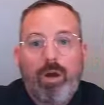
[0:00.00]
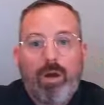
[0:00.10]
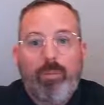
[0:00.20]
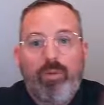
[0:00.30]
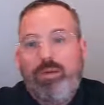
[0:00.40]

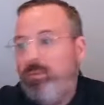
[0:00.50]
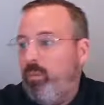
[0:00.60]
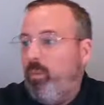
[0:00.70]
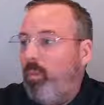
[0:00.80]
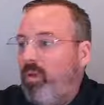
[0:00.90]
But
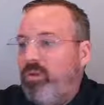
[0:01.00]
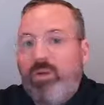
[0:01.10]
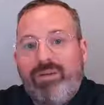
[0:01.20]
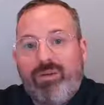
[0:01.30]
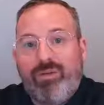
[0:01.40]
once we
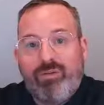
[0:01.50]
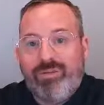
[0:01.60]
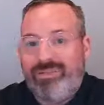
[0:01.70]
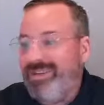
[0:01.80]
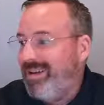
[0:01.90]
have all those
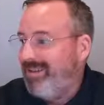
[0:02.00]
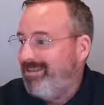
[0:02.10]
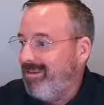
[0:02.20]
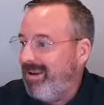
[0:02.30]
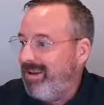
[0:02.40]
assigned,
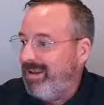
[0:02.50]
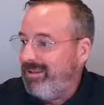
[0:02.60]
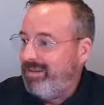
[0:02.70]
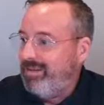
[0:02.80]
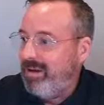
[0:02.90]
right? I
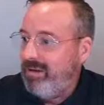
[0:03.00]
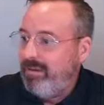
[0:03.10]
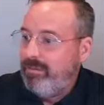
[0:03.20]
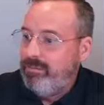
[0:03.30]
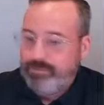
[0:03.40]
click done.